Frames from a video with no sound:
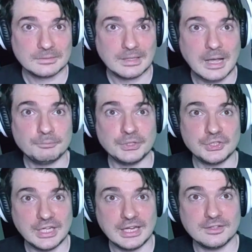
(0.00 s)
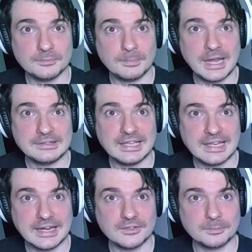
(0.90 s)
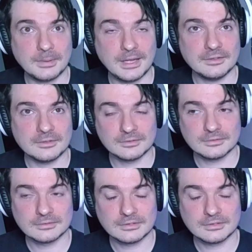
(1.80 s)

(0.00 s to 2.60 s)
appreciates this band and likes this band, no?